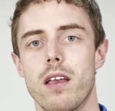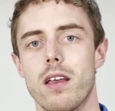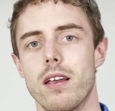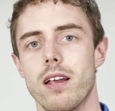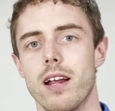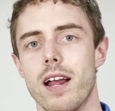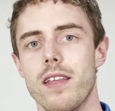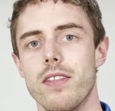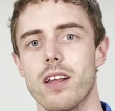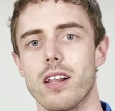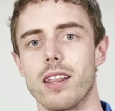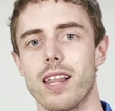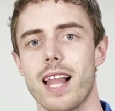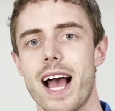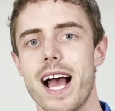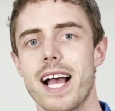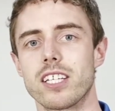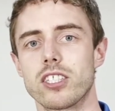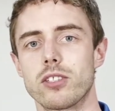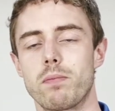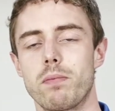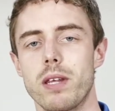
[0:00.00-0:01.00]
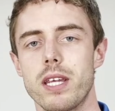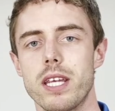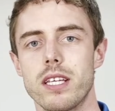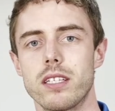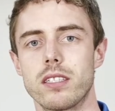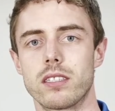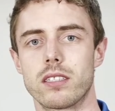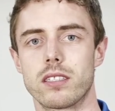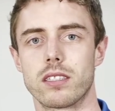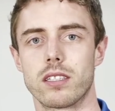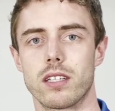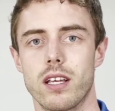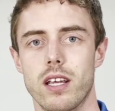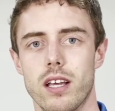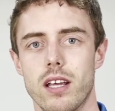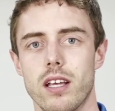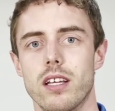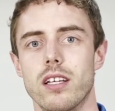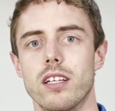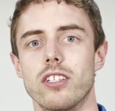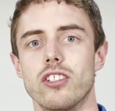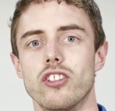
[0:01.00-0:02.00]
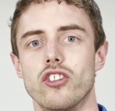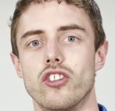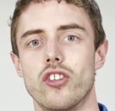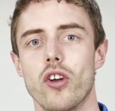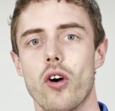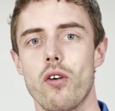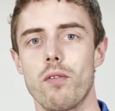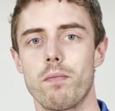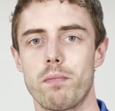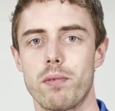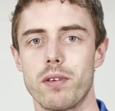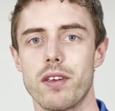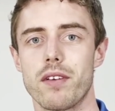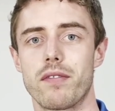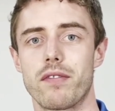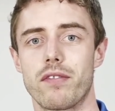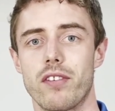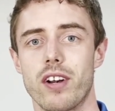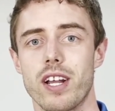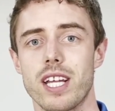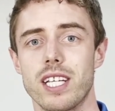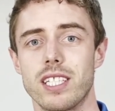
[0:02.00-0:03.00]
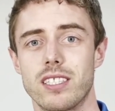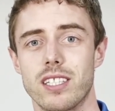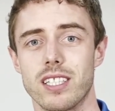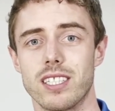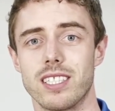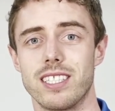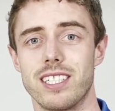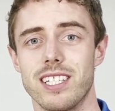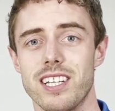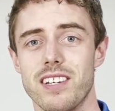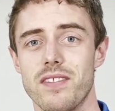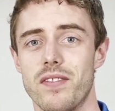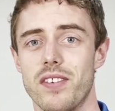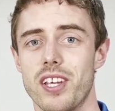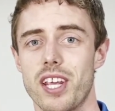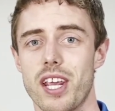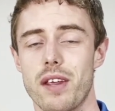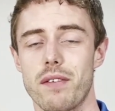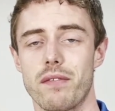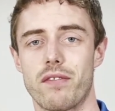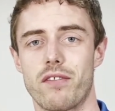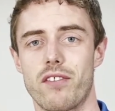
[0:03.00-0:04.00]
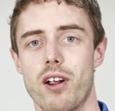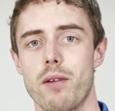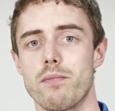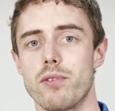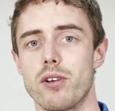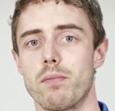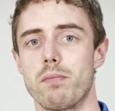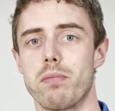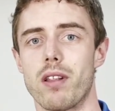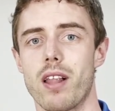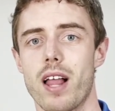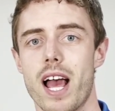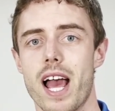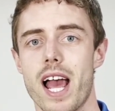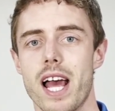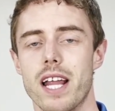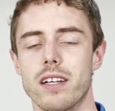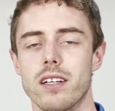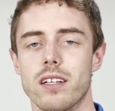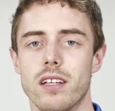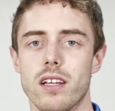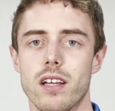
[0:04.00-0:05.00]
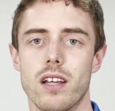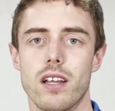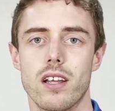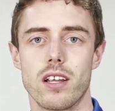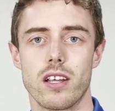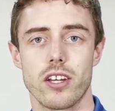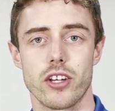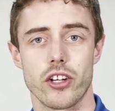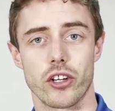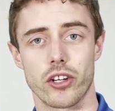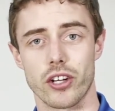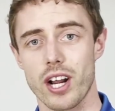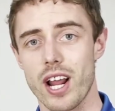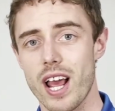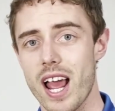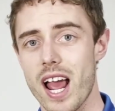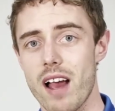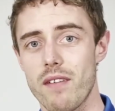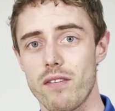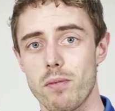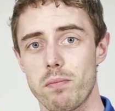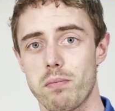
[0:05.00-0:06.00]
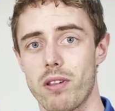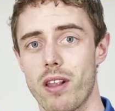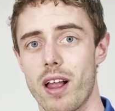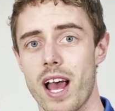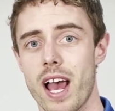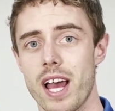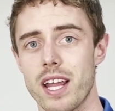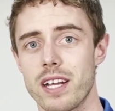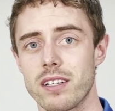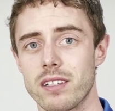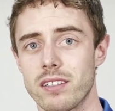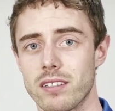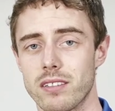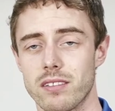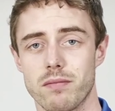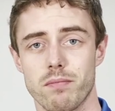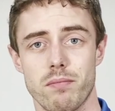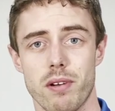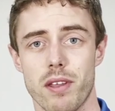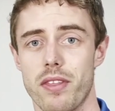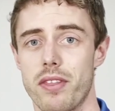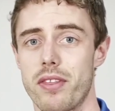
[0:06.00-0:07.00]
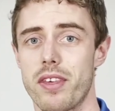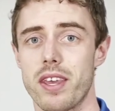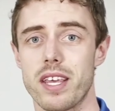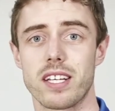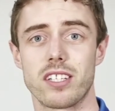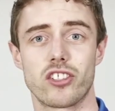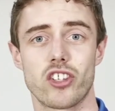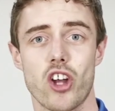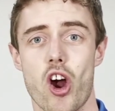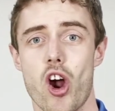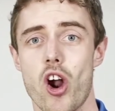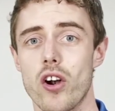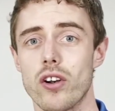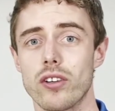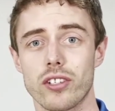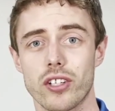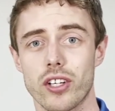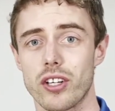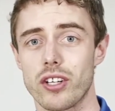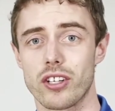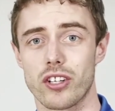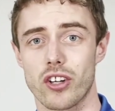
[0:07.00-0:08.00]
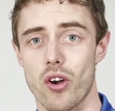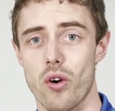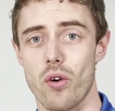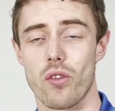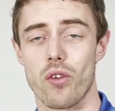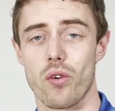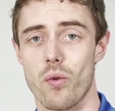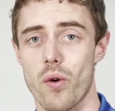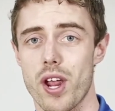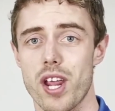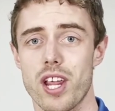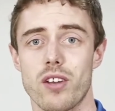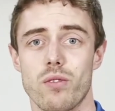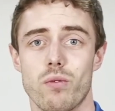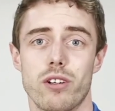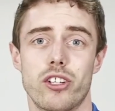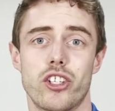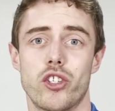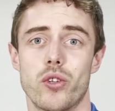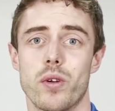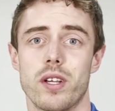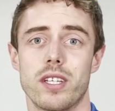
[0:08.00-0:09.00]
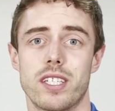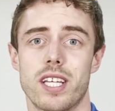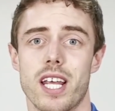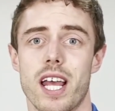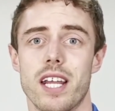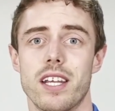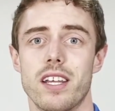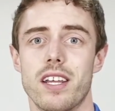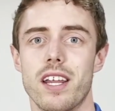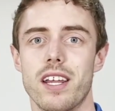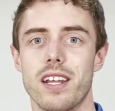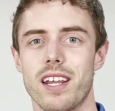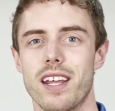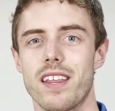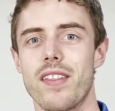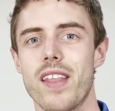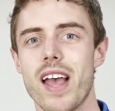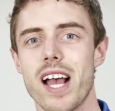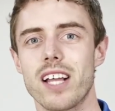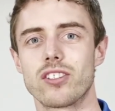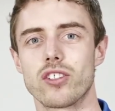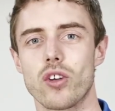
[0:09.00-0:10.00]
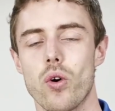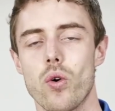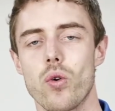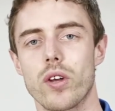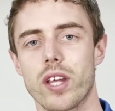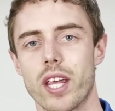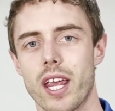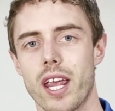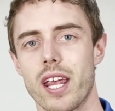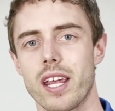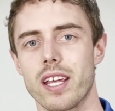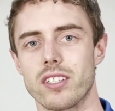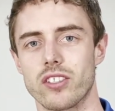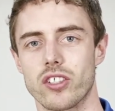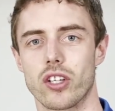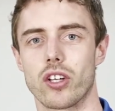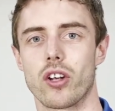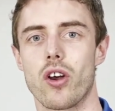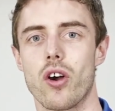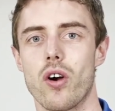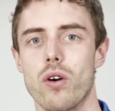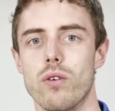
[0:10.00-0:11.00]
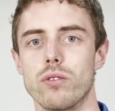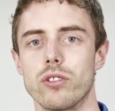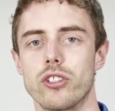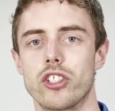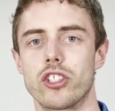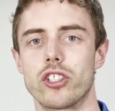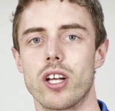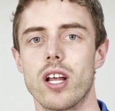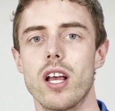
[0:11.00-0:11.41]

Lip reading: And the last piece, don't be afraid to deviate from your plan. You're going to have a plan, but things aren't going to go the way in which you intended it, and that's okay as a coach.